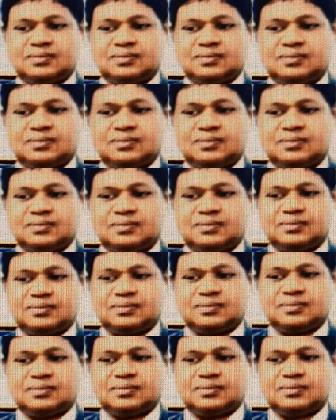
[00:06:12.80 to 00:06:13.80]

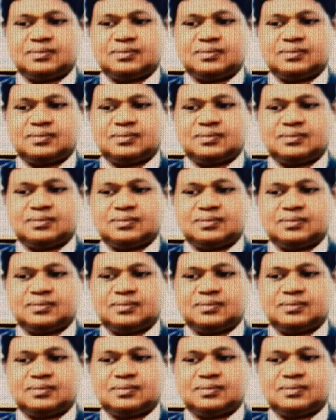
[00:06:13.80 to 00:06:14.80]

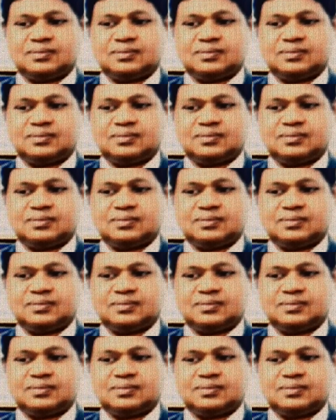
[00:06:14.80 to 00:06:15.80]

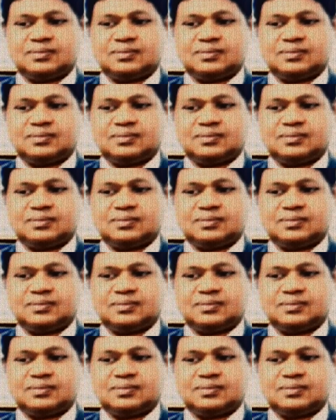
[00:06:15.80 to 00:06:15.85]
[no speech]